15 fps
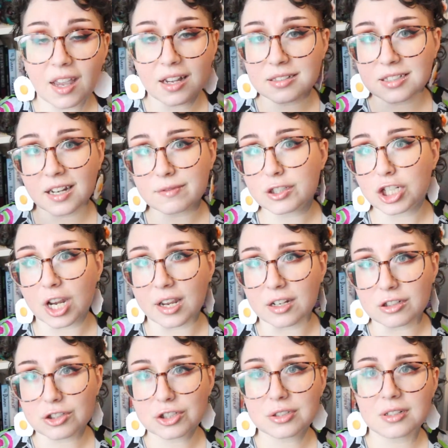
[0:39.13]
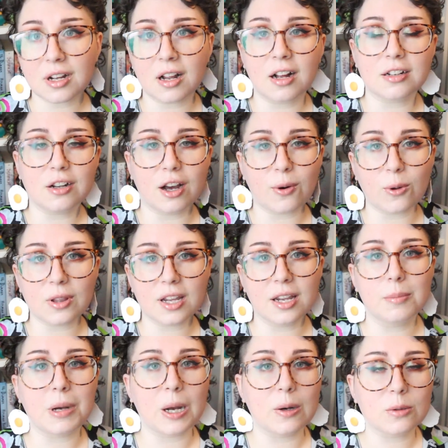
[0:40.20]
Things have changed, not only
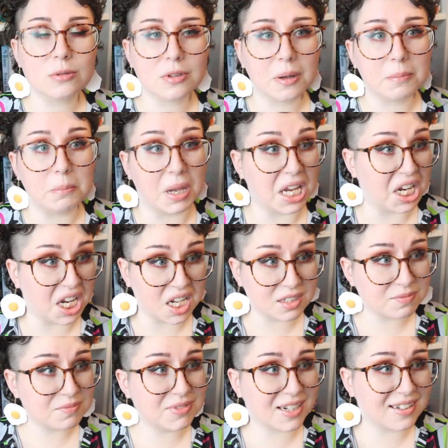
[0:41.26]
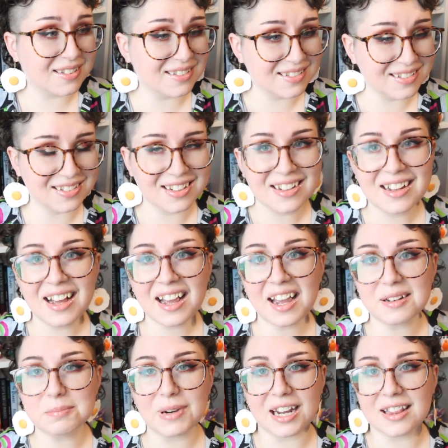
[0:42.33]
about me
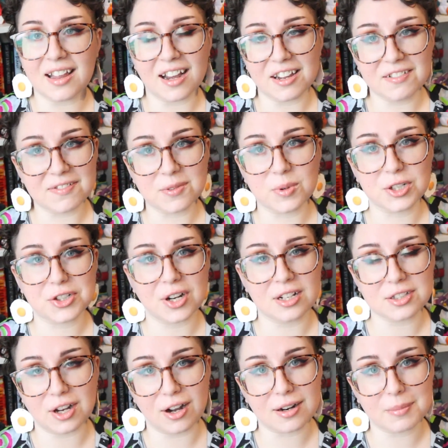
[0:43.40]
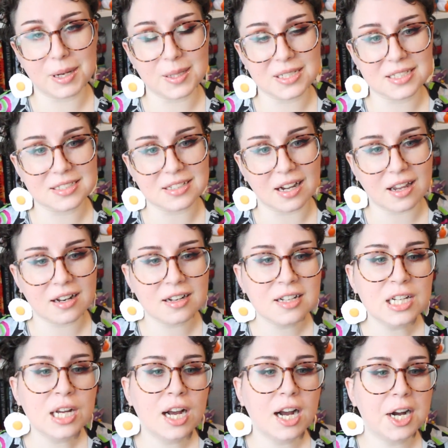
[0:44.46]
and my life, which I'll talk about in a second,
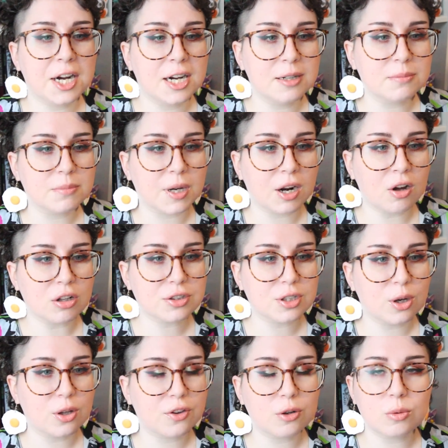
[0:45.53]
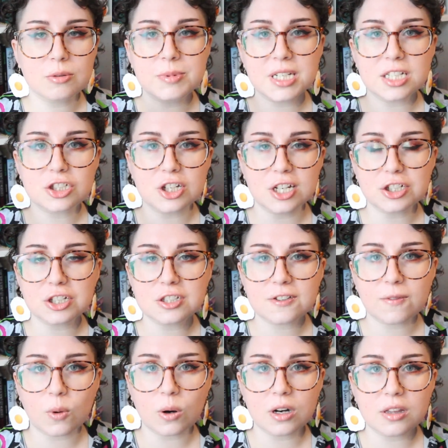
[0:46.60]
but also there will be changes
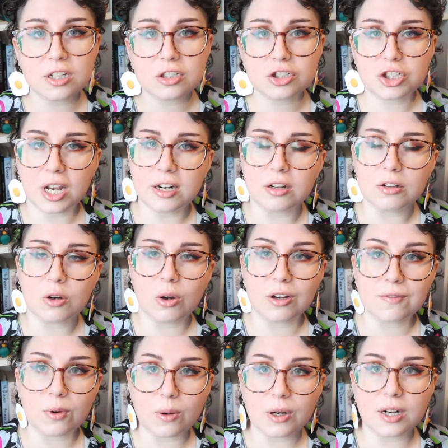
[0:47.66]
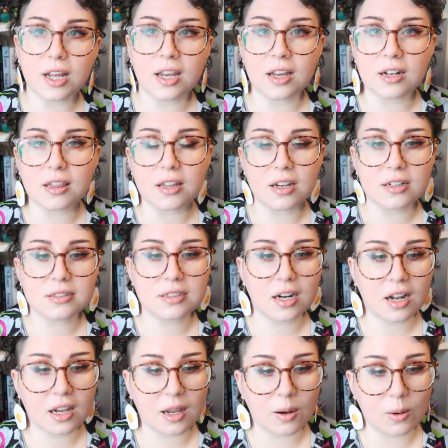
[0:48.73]
for this channel going forward and things that
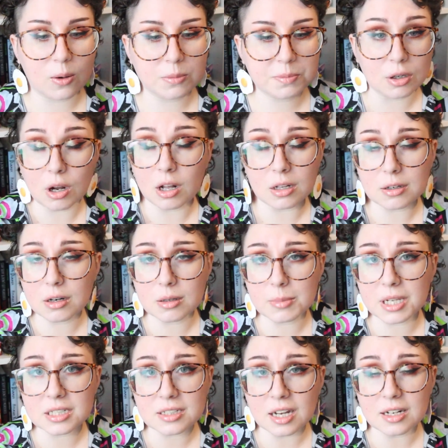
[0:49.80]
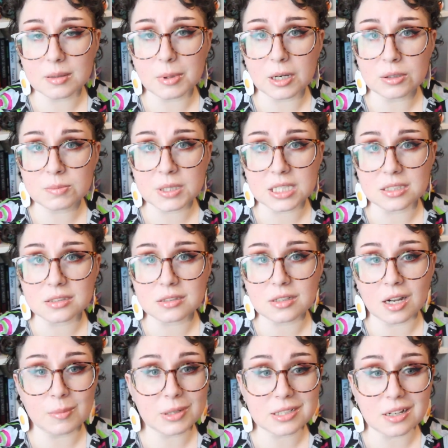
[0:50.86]
I hope you're all going to be excited about because
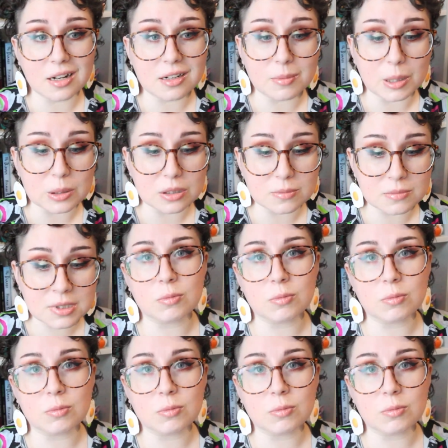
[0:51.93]
I'm excited about them.